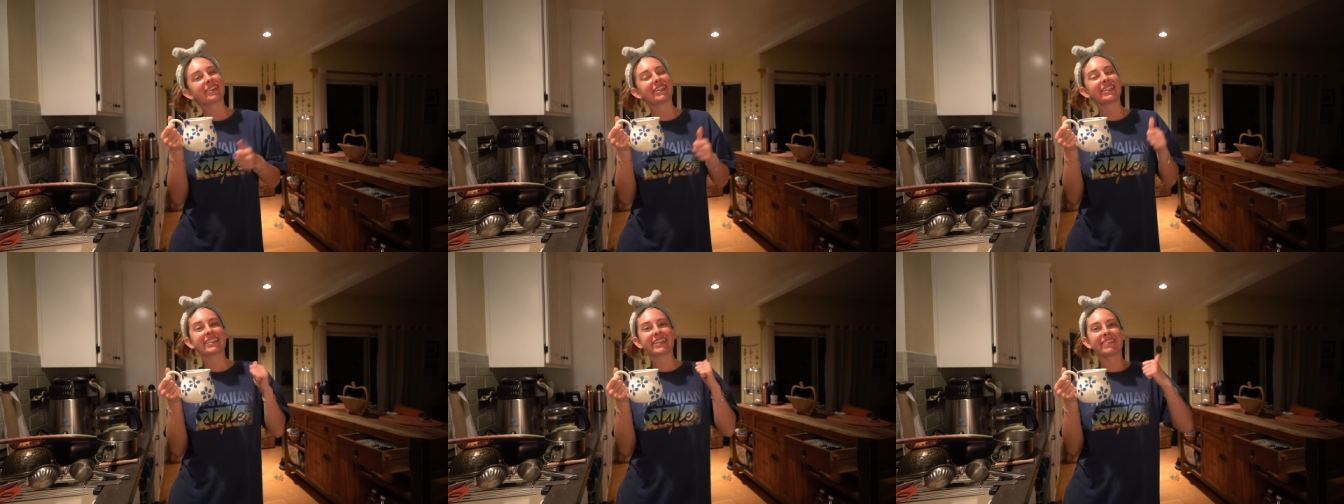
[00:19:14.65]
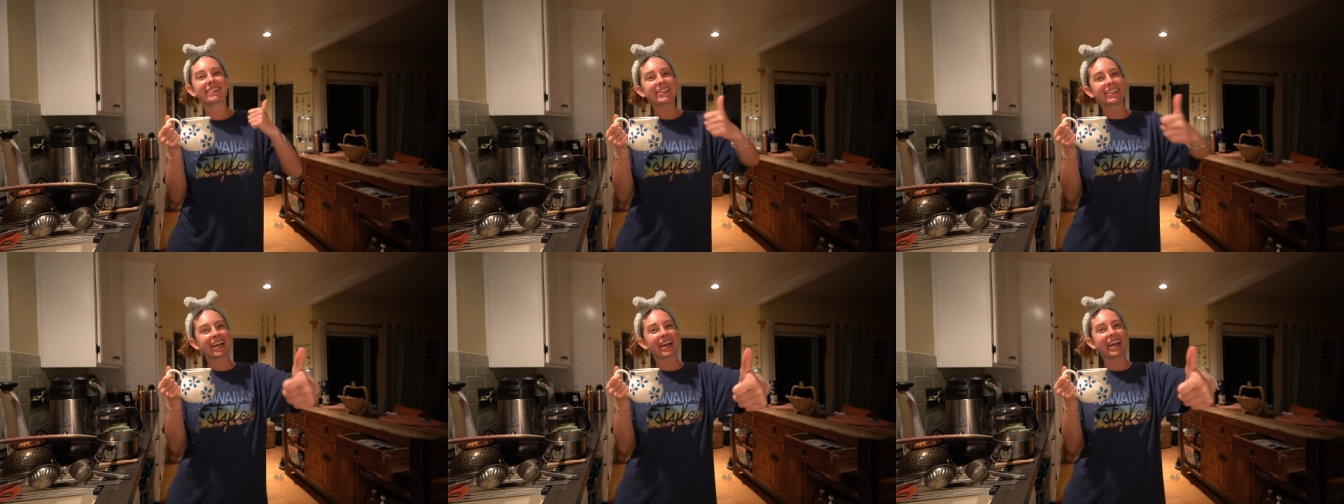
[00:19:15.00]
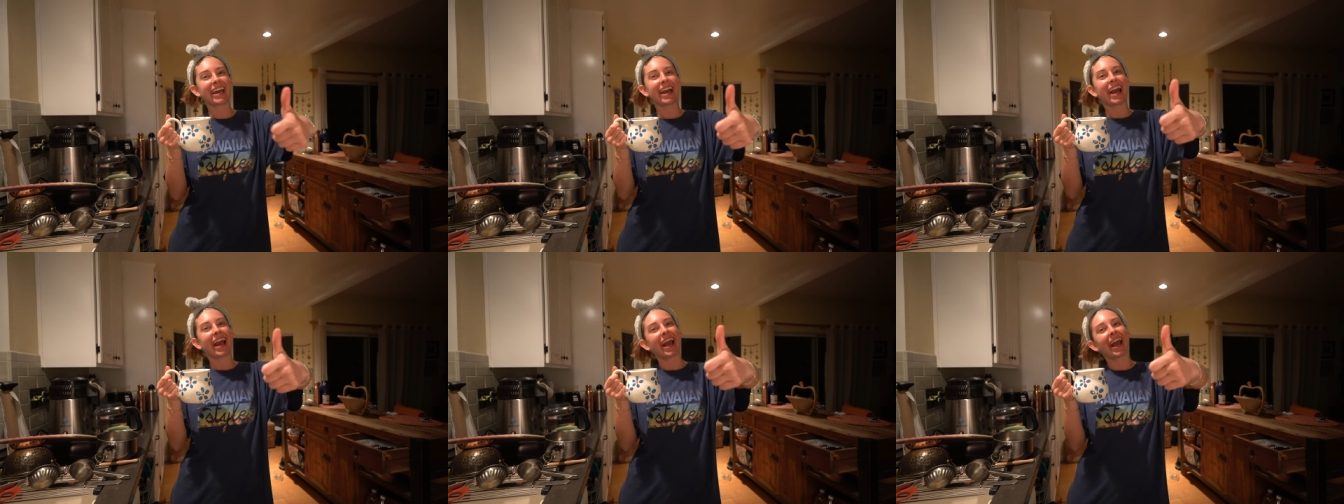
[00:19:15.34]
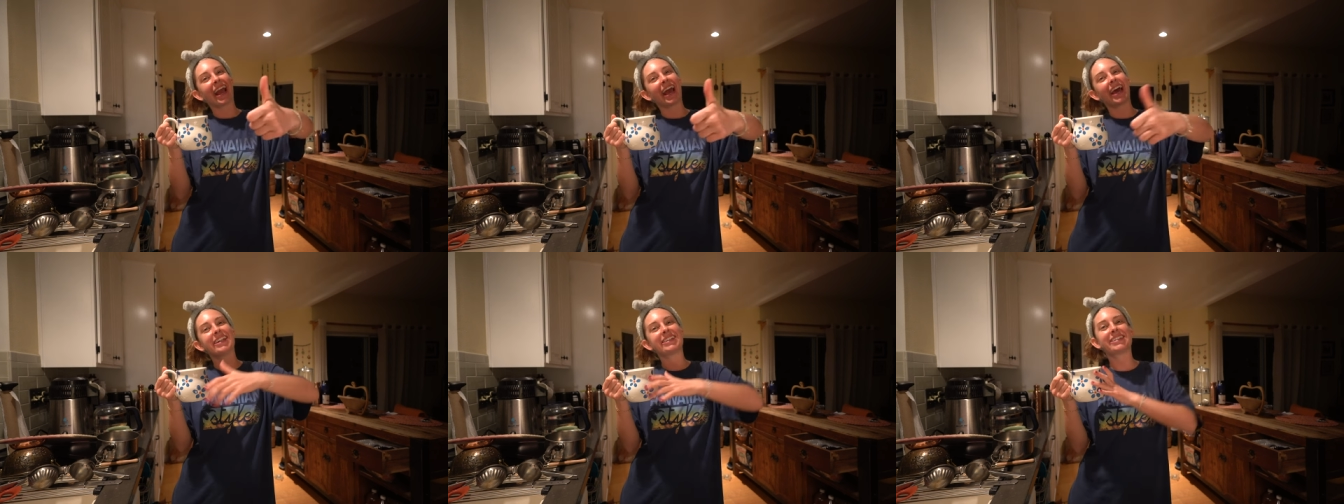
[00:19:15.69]
please give it a like
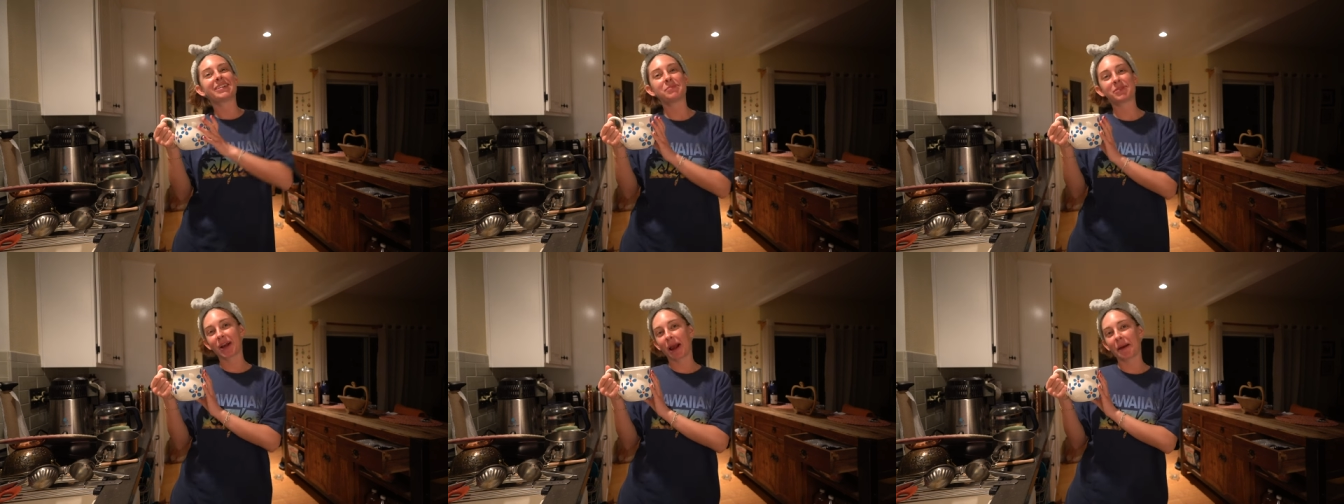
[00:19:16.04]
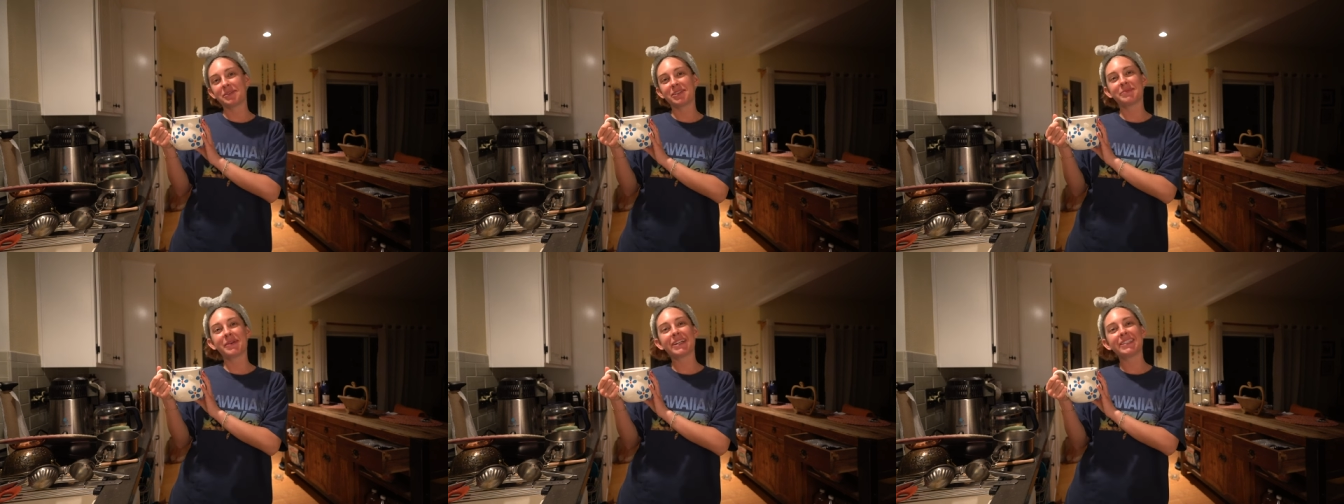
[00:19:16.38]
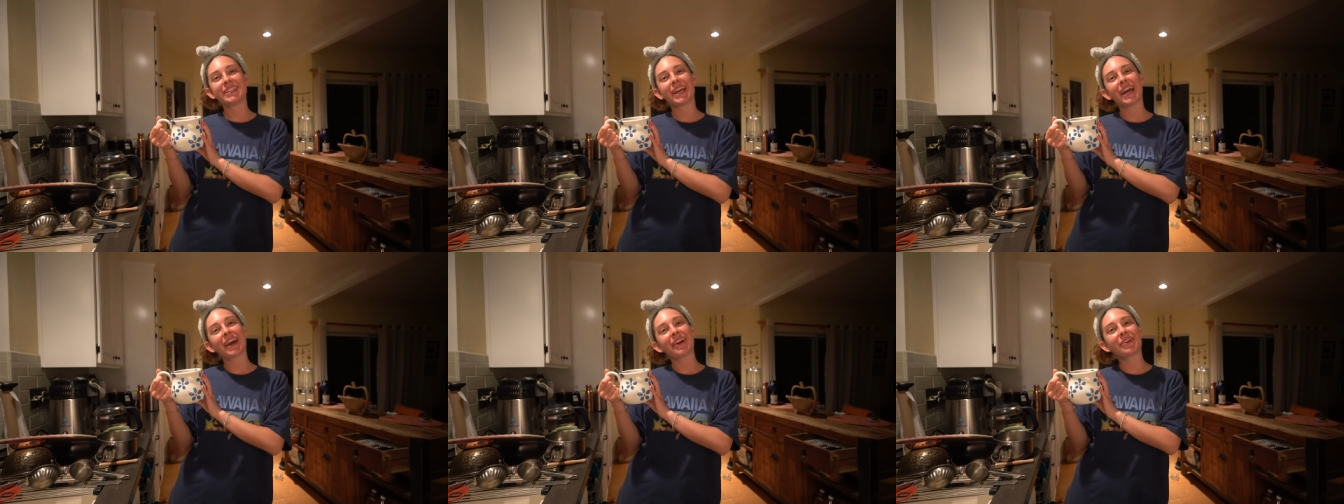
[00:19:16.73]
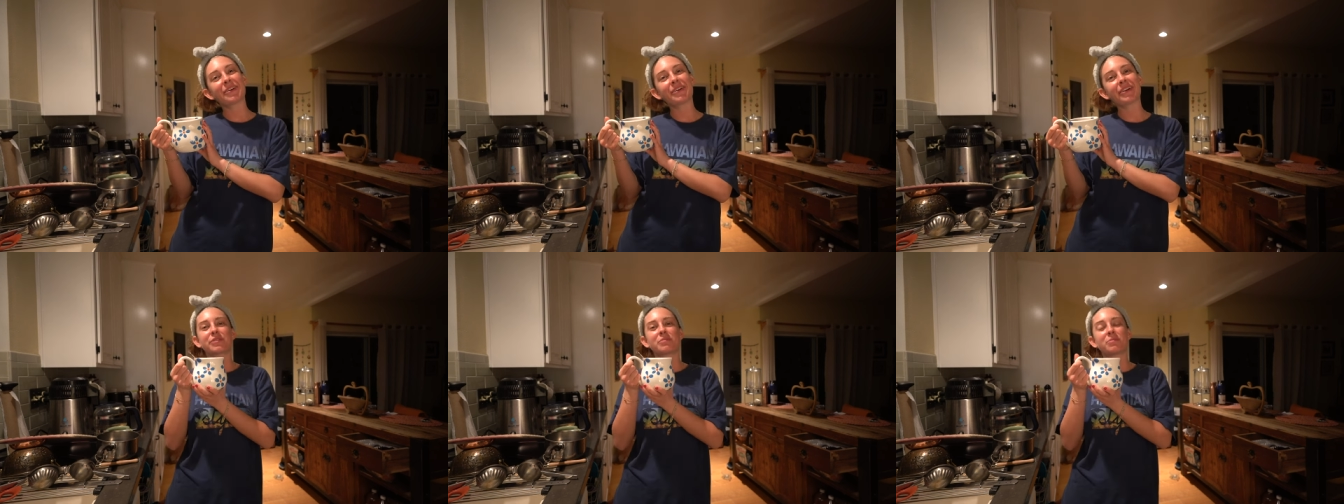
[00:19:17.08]
and subscribe to my
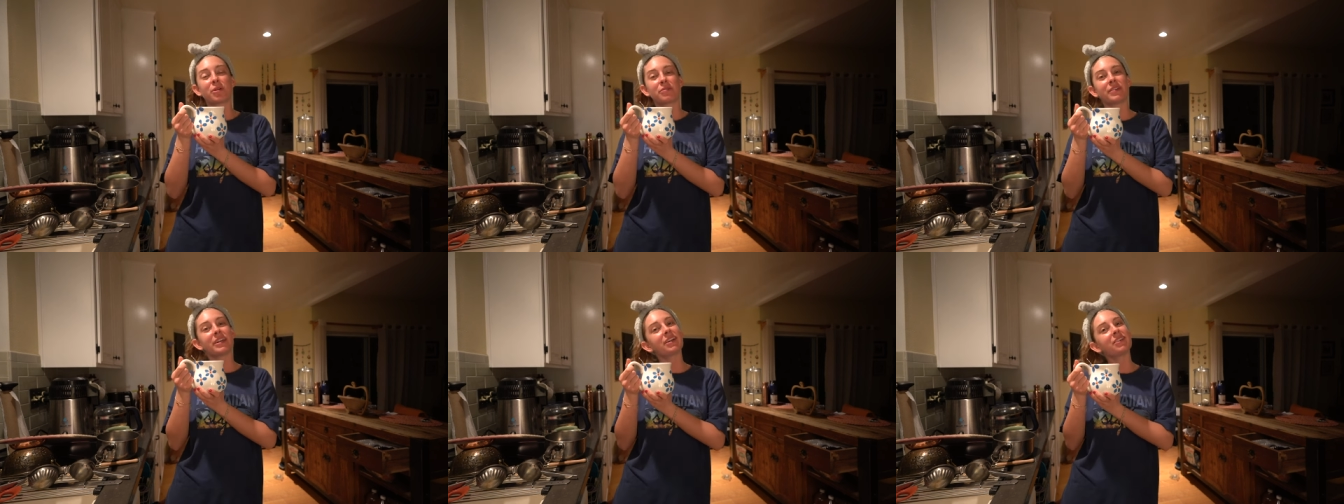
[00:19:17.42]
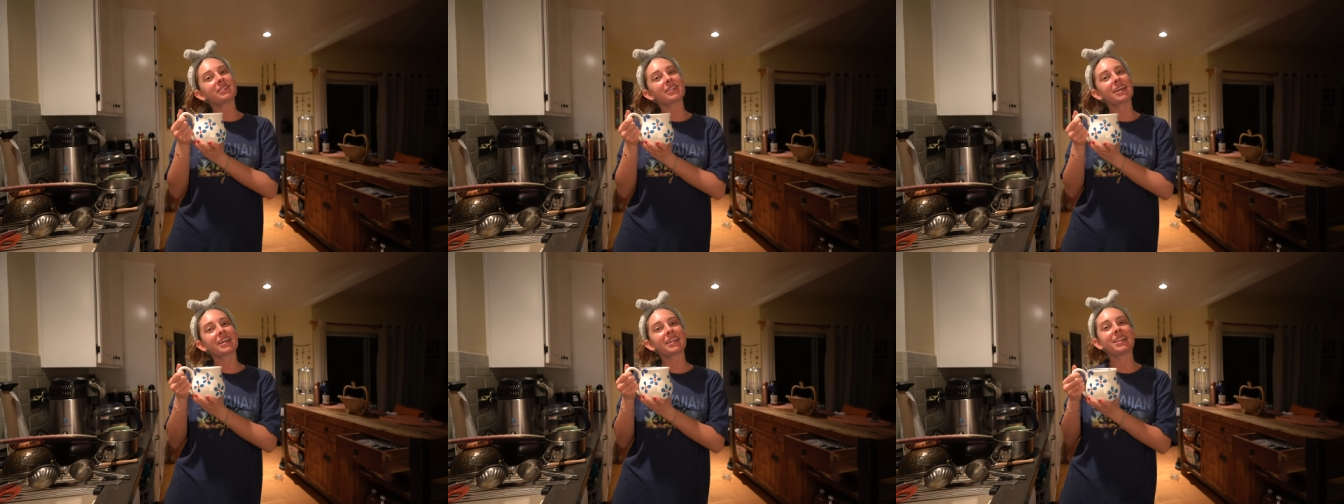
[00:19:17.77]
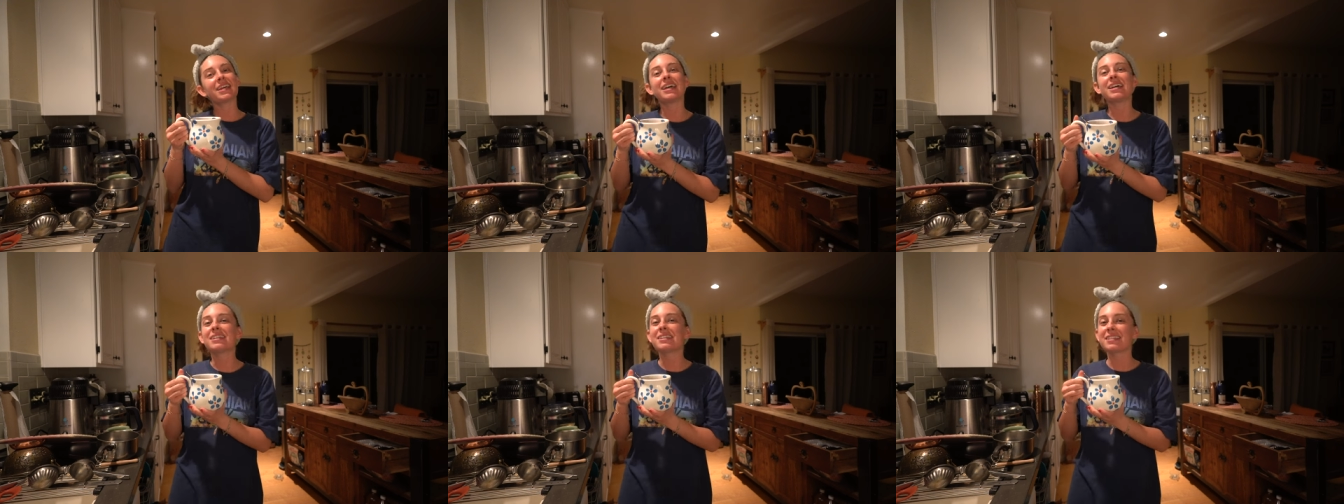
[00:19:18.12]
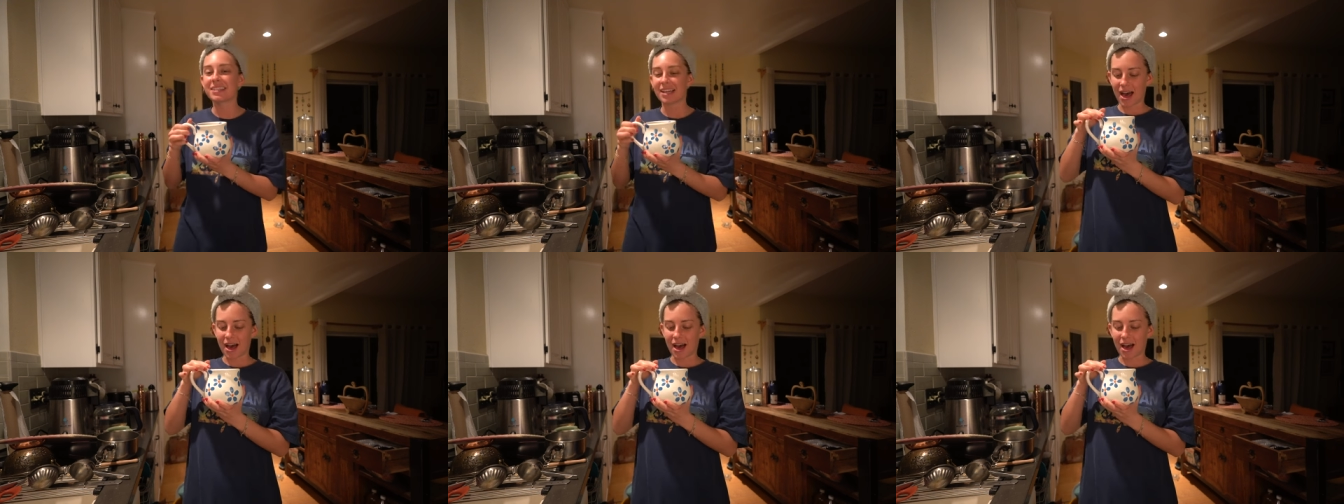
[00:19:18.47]
channel for more videos like this.